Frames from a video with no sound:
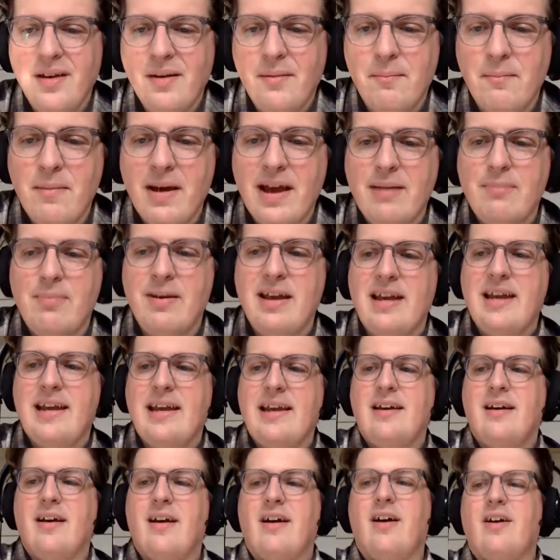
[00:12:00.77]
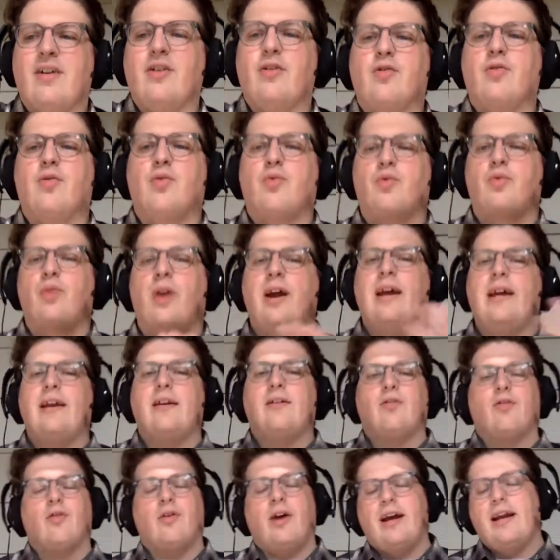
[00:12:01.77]
may be a
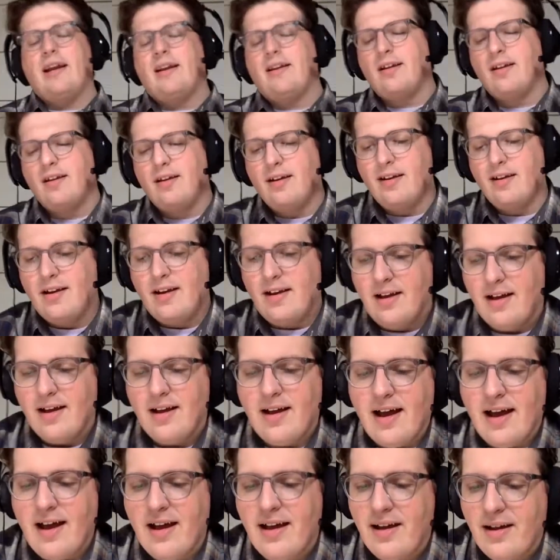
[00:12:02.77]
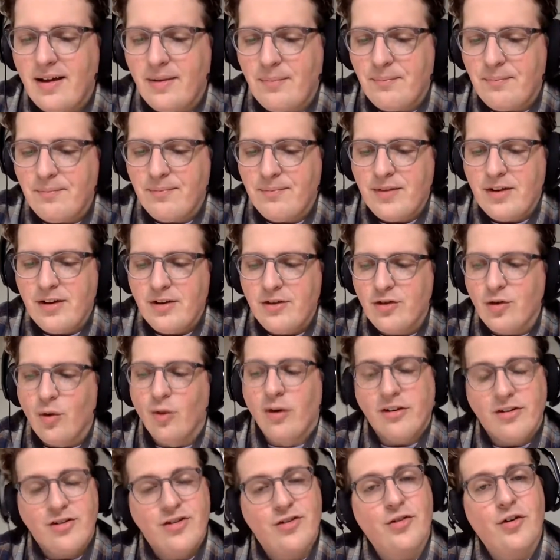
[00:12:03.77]
great, great
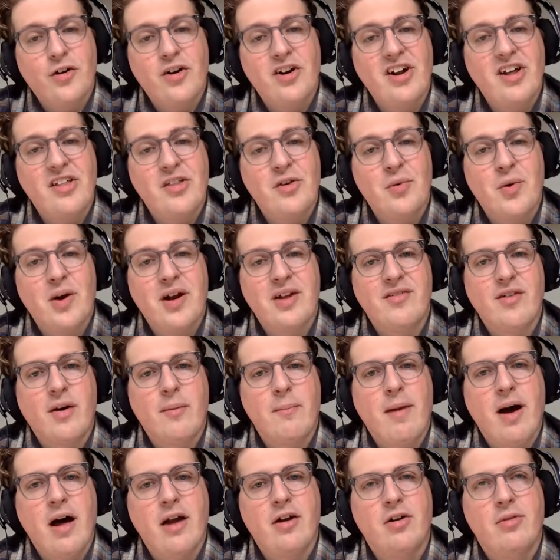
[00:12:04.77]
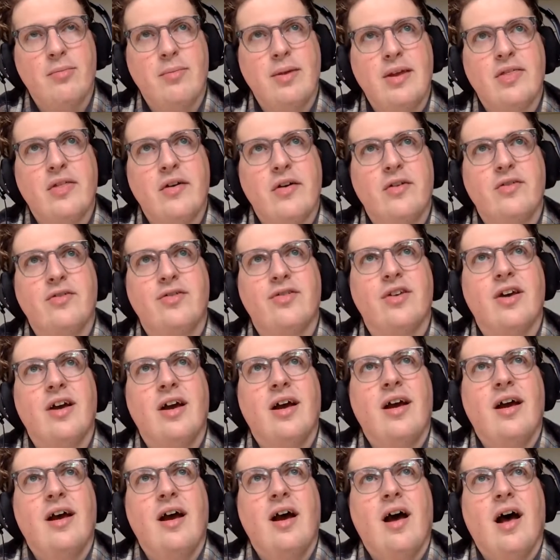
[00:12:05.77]
source for another one of our modern mythos.
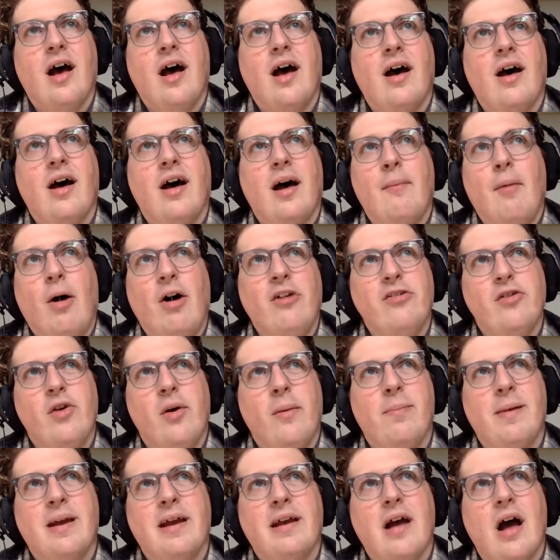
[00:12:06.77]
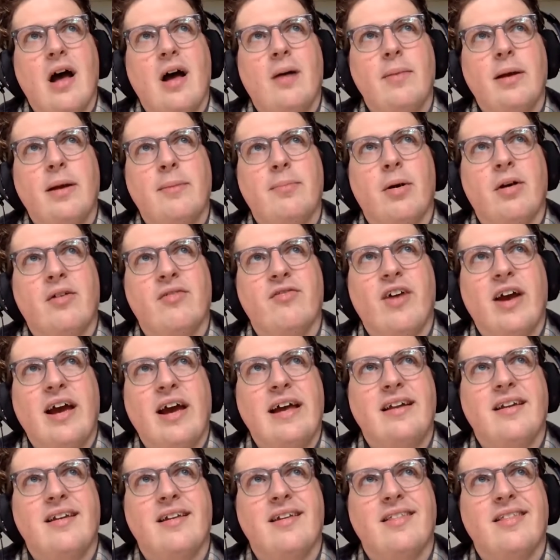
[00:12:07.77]
I'm also a big comic book
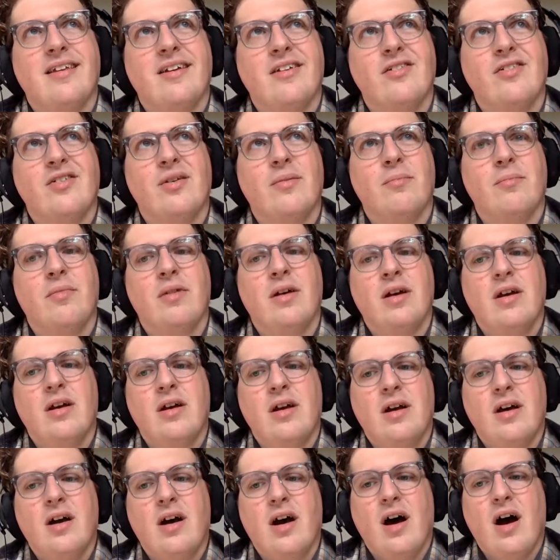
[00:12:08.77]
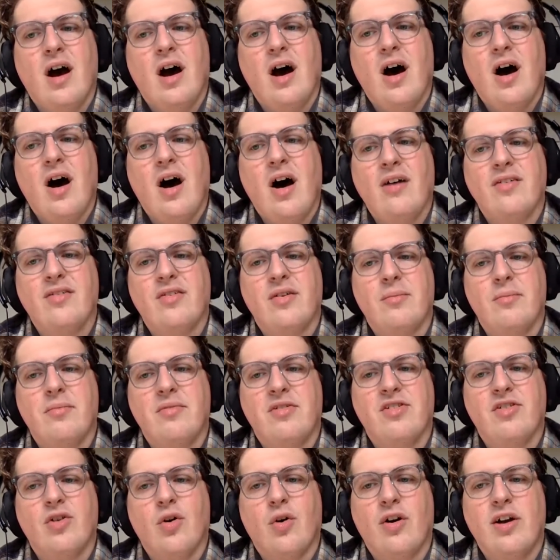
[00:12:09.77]
fan. There's some awesome
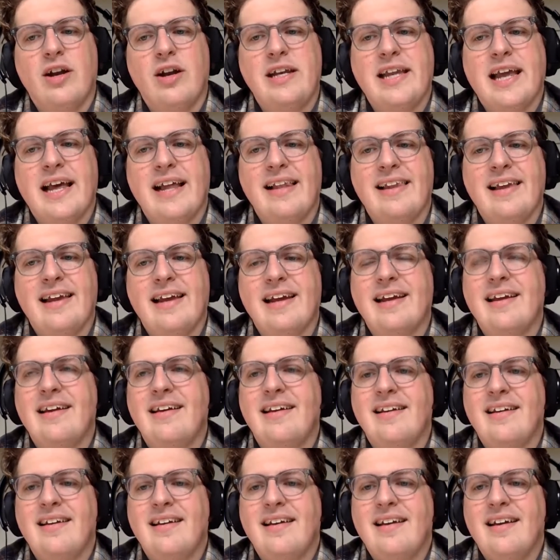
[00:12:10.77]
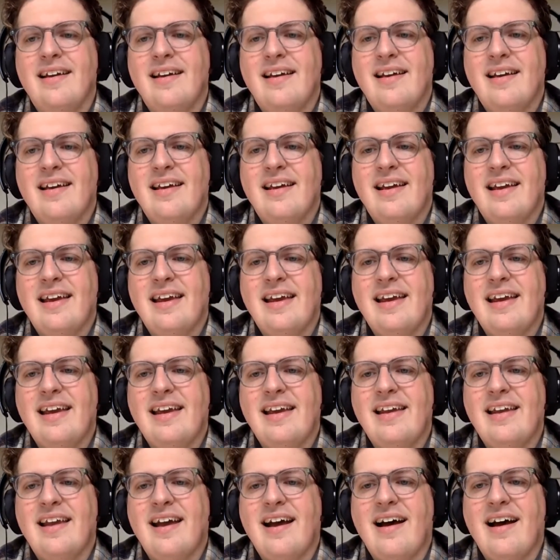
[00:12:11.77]
storytelling
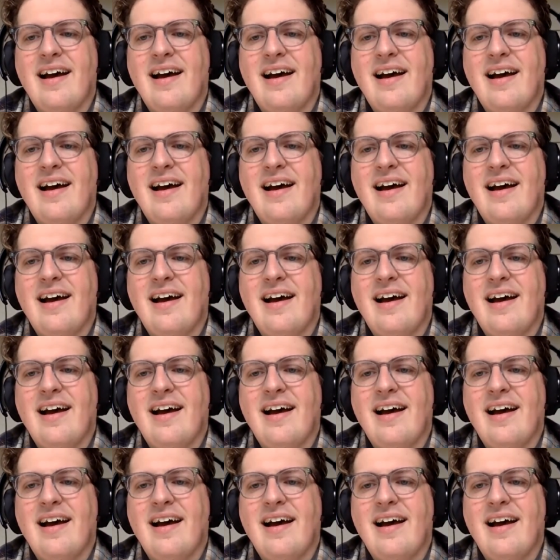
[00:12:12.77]
in